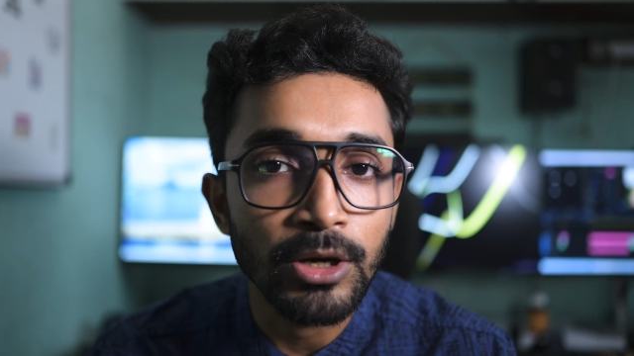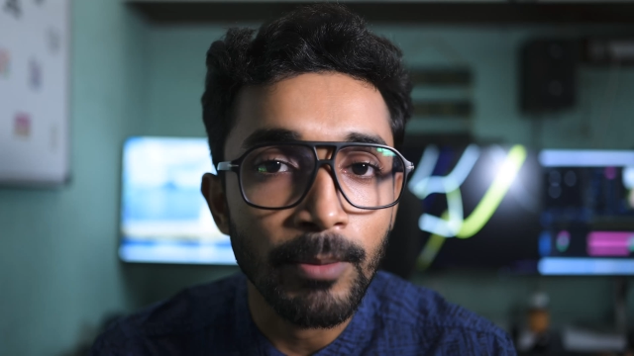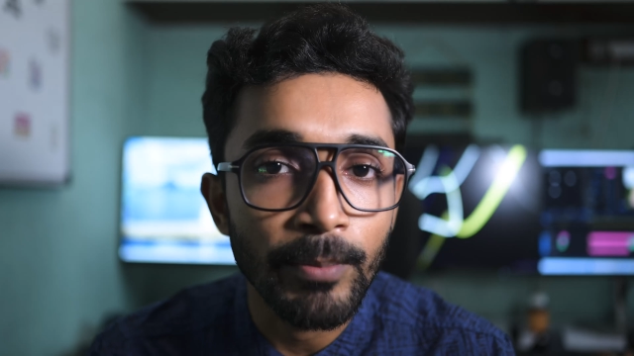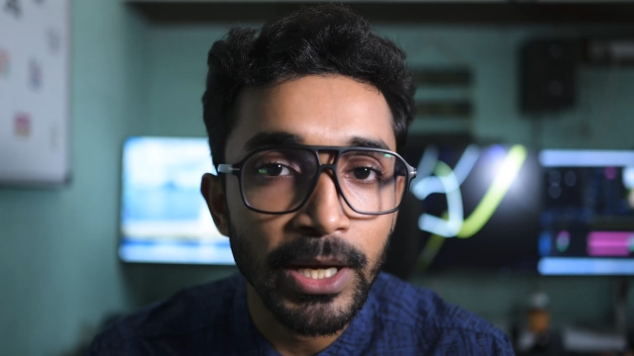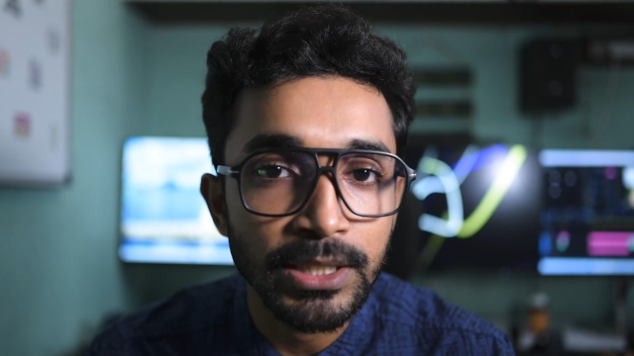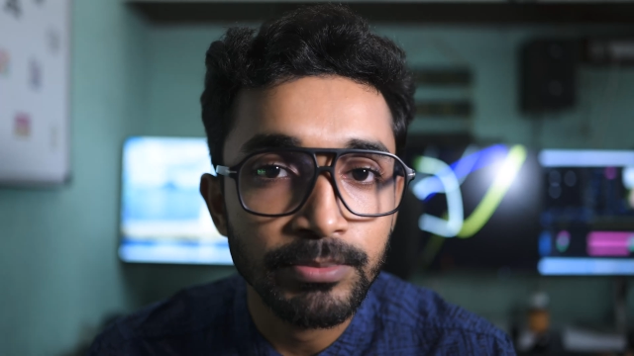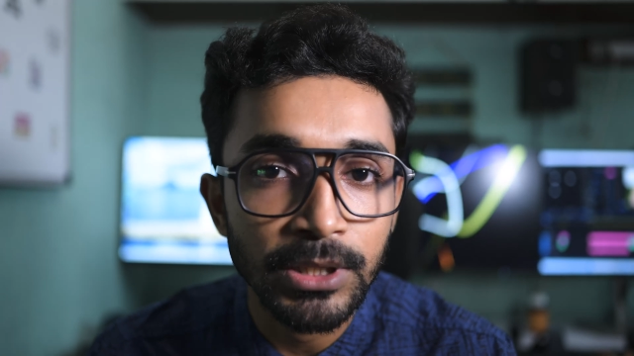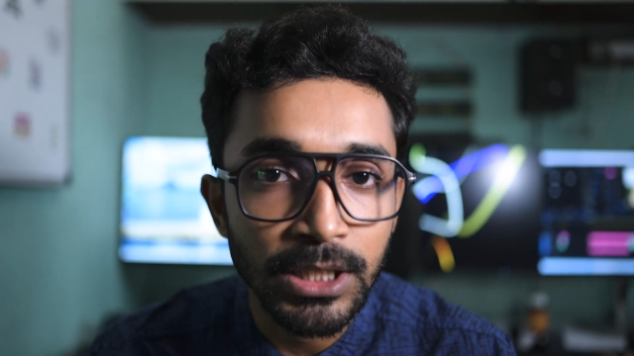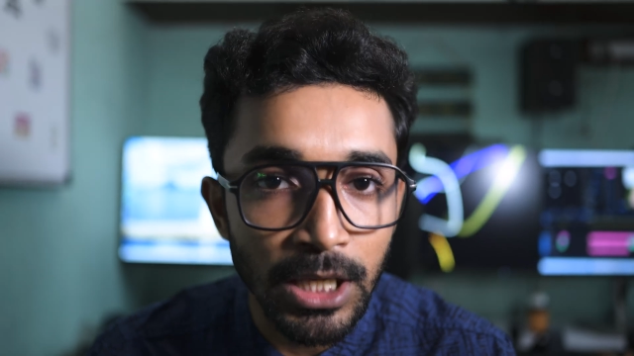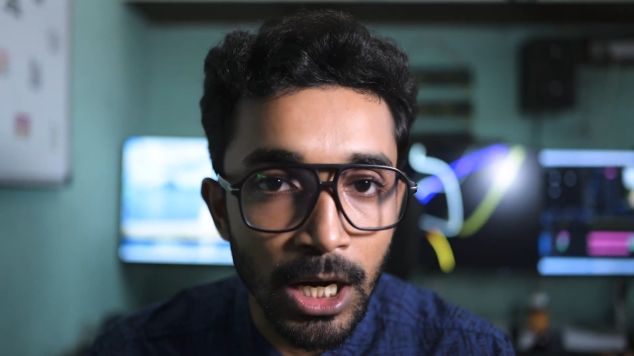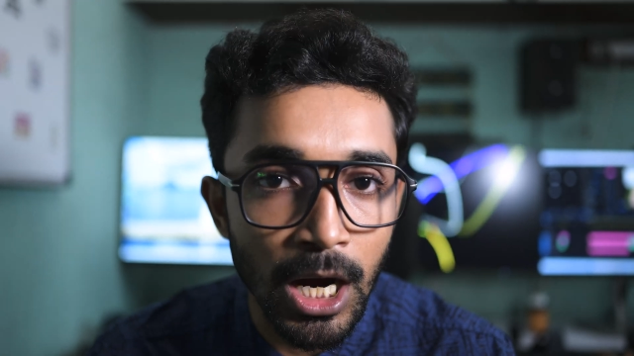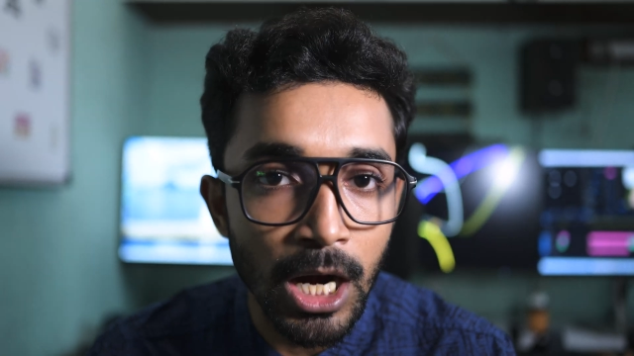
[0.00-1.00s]
compatible
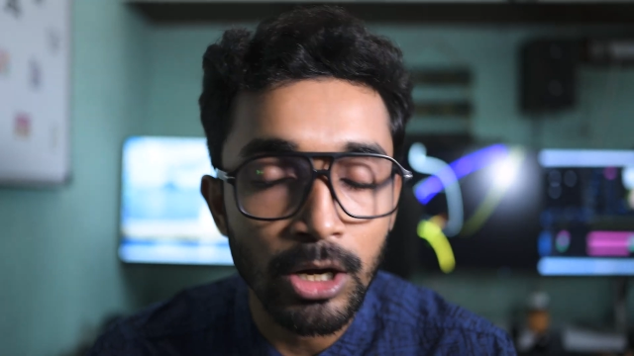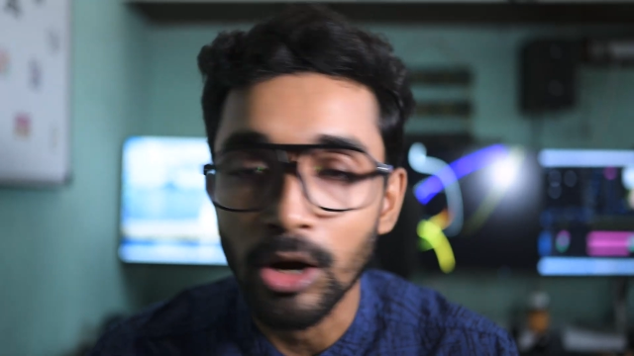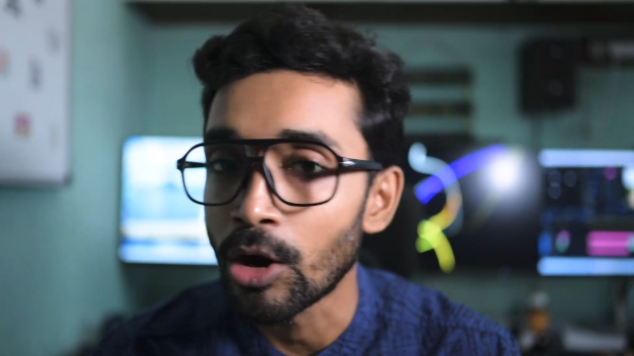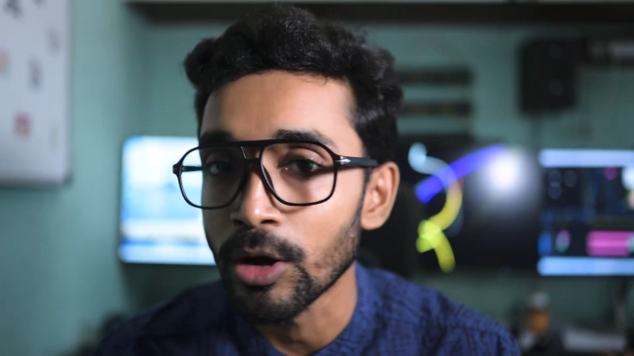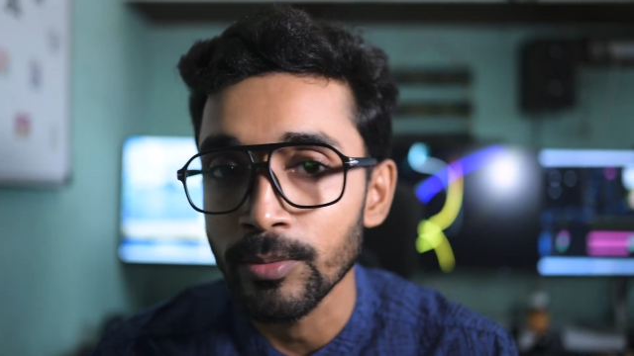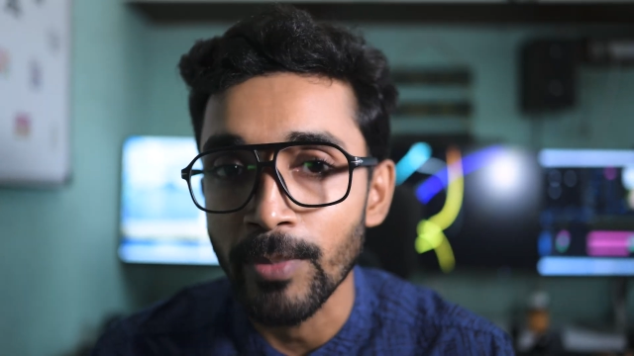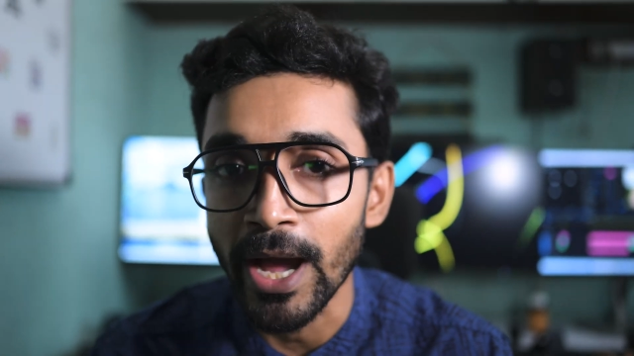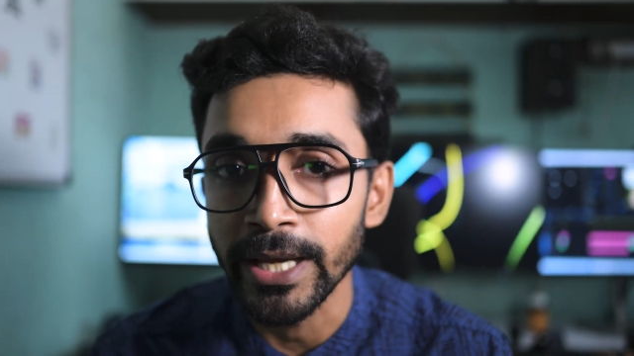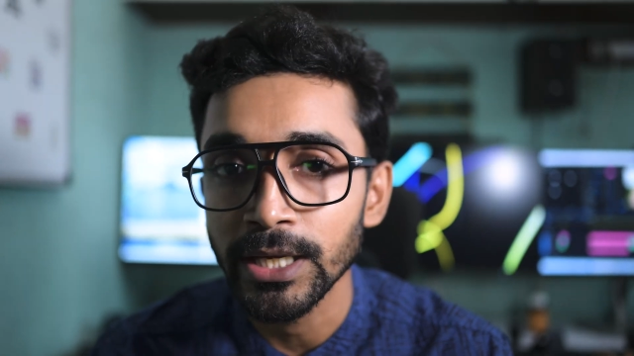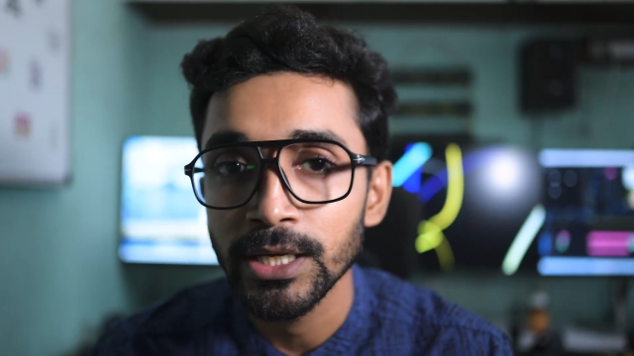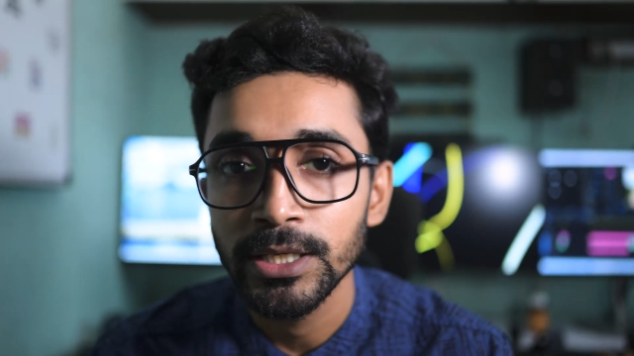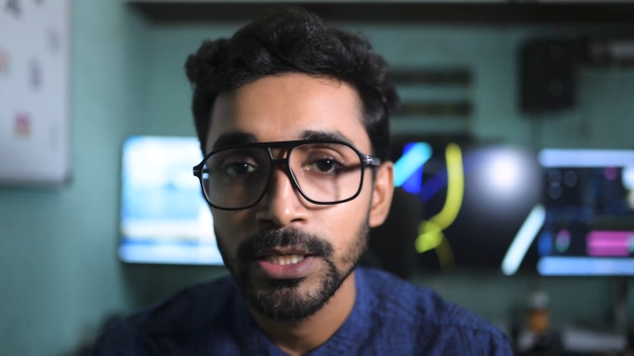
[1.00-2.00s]
car or
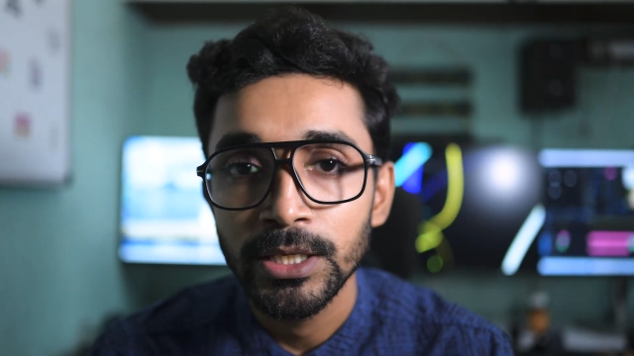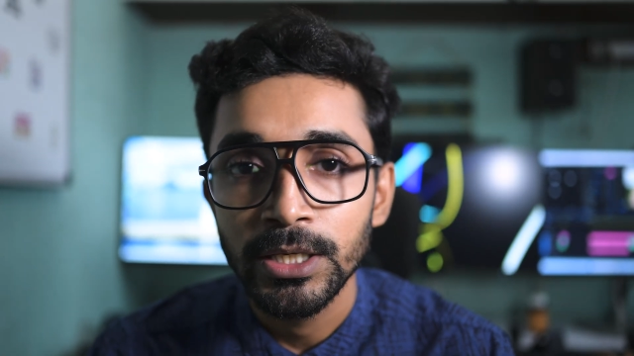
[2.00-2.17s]
bike,